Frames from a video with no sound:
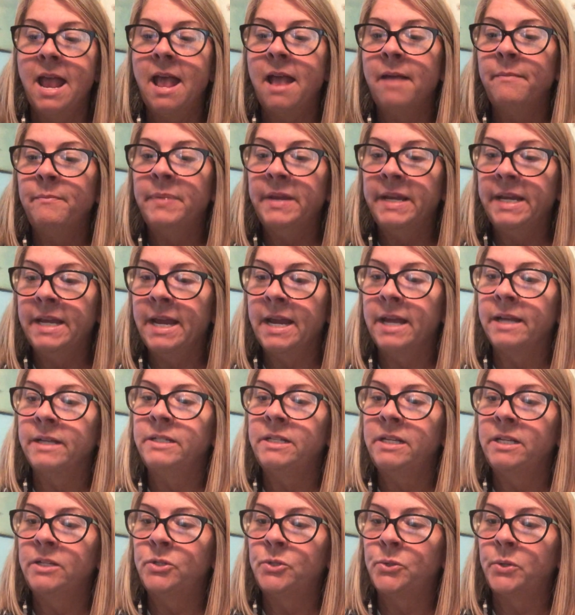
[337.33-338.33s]
and began
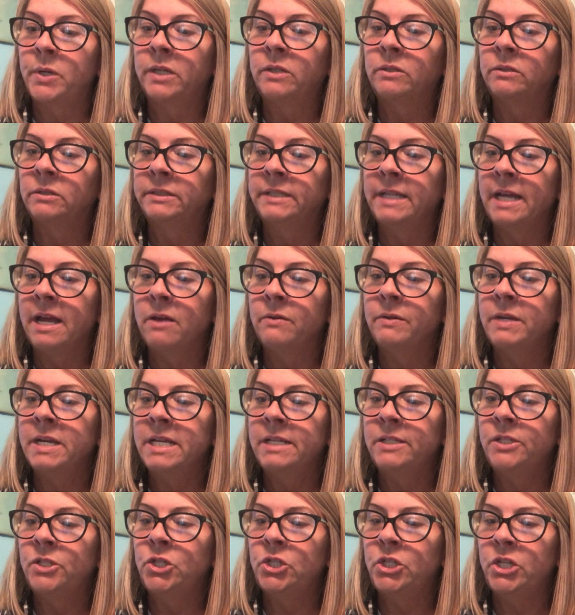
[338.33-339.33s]
to trickle down
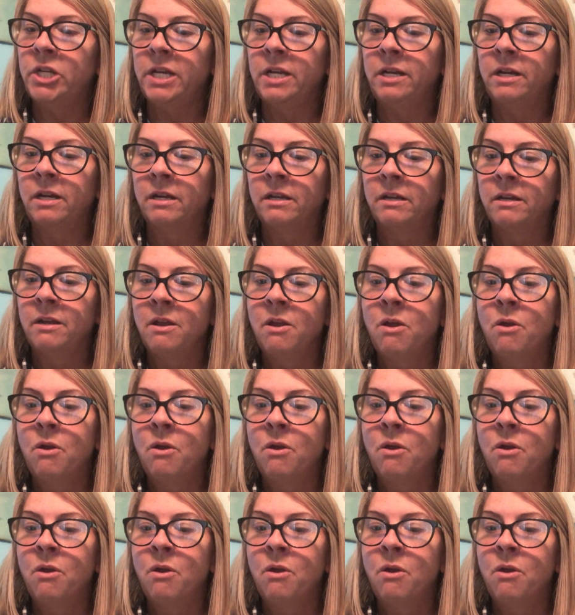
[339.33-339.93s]
his cheek,